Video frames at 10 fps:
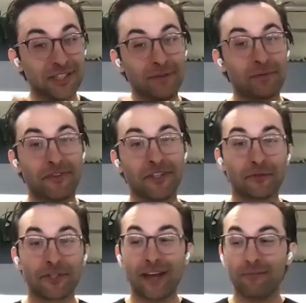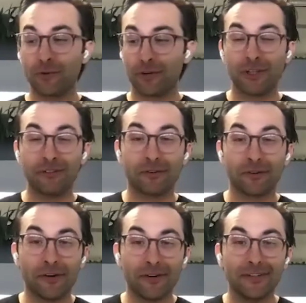to be a professional skateboarder, believe it or
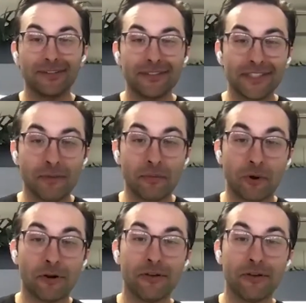not, semi-pro.